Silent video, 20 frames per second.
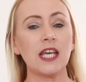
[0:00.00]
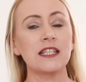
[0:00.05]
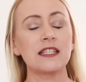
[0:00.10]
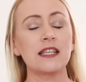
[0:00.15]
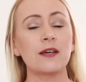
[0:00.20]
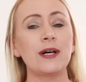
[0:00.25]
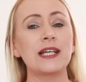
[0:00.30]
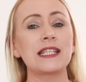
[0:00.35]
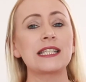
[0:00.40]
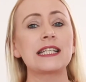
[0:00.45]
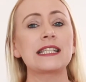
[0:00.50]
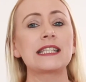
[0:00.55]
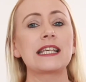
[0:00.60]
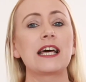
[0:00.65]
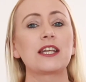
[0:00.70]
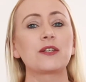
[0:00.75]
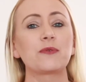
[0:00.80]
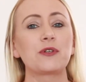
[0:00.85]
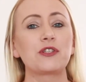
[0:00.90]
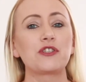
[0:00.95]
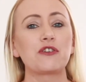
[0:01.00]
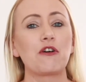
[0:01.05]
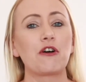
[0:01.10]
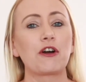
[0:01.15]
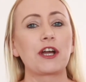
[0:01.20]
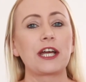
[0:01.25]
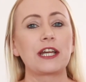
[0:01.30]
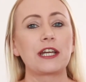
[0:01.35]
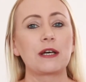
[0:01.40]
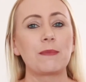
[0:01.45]
So as I said, we're
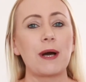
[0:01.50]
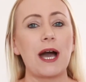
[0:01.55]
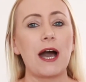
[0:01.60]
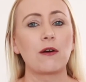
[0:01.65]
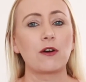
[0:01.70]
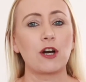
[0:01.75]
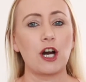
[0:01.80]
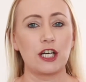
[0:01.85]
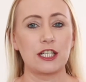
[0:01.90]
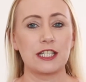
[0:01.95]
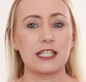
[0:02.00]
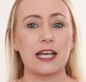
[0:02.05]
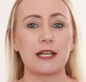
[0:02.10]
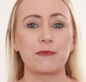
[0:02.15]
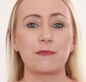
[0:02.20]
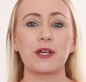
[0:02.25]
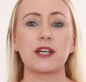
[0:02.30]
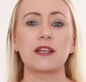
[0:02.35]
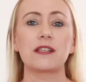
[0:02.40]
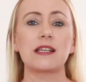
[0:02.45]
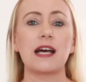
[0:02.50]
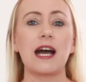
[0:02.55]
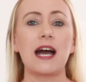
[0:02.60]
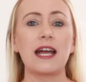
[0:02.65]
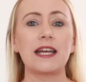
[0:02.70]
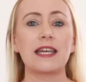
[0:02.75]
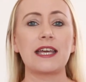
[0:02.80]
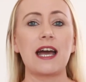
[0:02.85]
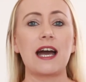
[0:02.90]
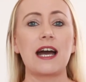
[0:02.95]
talking about content because
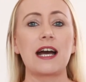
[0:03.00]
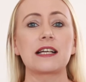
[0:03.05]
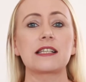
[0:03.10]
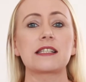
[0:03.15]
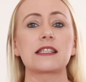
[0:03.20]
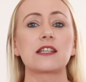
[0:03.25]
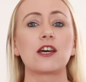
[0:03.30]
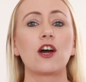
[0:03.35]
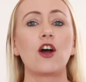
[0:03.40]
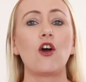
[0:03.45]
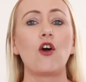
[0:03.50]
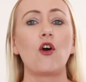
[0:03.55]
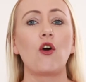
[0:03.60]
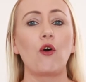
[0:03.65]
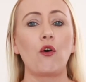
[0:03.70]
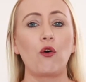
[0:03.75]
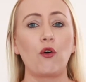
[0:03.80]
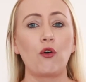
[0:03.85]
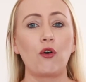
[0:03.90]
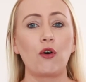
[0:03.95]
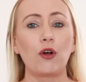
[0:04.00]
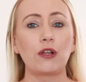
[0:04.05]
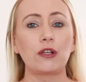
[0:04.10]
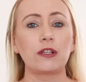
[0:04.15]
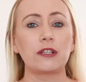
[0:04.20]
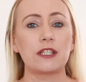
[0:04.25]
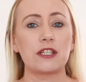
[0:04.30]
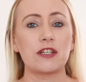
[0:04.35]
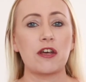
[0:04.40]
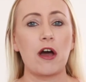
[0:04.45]
I get asked
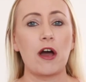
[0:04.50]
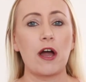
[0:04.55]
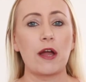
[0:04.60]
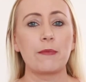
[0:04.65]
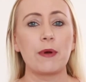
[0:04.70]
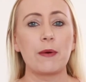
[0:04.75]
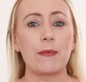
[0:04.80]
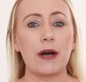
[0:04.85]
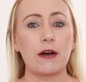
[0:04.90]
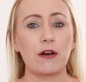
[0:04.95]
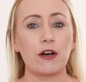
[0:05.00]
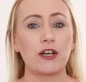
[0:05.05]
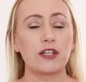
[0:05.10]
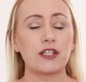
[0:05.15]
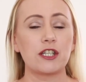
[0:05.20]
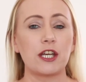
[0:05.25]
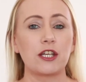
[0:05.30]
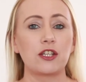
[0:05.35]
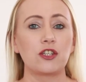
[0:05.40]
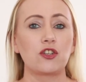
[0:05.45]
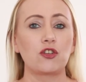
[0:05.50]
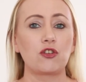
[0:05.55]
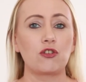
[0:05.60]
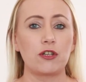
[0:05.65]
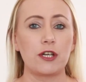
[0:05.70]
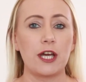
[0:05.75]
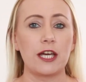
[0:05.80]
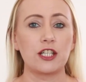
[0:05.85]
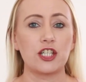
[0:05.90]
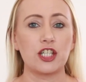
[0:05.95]
all the time about content
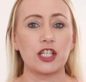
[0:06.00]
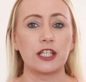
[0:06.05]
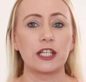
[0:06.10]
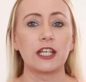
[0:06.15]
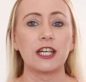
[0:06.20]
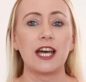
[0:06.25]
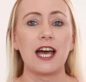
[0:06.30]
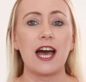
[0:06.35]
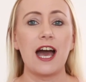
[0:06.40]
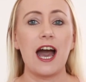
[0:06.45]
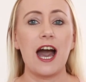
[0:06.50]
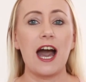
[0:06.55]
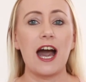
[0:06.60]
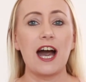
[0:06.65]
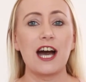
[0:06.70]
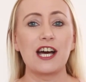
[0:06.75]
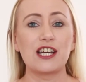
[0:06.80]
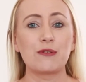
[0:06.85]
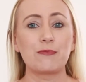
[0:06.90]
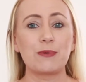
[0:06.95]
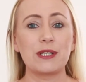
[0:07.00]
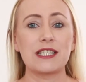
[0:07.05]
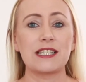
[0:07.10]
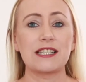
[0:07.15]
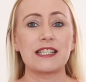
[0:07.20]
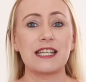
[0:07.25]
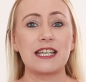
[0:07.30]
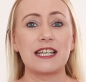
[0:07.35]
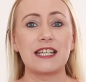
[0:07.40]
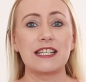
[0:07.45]
creation, and
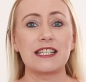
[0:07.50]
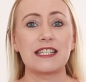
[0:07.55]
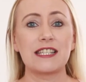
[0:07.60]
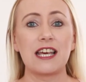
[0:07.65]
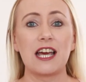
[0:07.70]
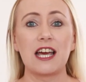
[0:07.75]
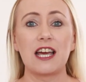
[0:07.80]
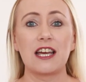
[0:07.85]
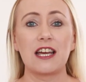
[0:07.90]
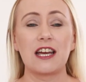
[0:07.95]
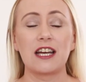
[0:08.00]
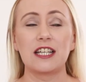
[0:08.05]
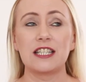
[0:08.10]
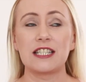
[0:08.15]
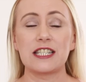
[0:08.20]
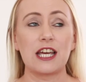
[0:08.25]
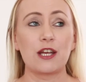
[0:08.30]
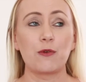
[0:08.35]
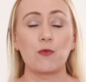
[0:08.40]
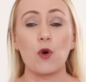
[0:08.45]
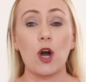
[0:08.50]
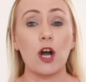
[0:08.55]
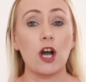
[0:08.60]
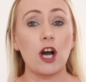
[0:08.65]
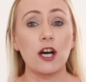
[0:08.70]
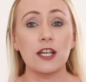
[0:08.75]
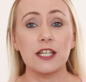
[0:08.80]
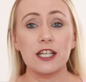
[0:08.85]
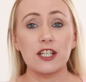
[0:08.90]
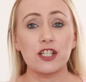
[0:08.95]
businesses saying, what
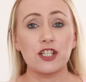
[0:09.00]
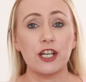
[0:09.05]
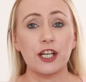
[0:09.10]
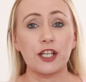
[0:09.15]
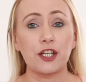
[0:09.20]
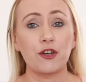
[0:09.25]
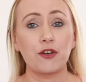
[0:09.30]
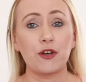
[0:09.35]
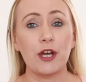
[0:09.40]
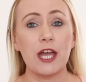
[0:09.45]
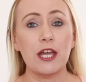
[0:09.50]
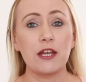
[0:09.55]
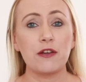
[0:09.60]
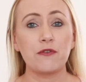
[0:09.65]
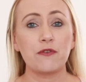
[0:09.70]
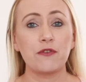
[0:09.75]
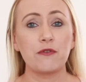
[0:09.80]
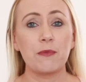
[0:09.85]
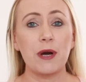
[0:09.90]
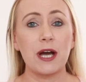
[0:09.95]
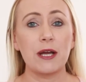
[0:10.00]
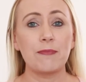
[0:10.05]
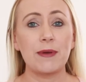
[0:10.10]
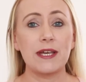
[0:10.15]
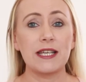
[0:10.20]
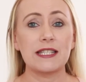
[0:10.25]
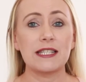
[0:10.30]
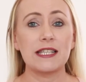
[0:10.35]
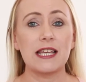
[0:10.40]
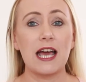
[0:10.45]
content should I create for my
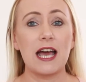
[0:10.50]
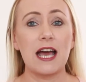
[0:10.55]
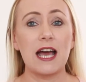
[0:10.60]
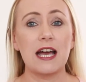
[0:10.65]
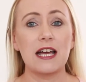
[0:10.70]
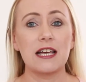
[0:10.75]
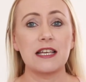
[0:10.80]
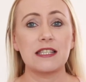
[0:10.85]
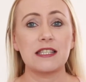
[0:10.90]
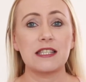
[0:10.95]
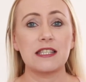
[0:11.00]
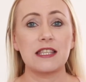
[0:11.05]
business?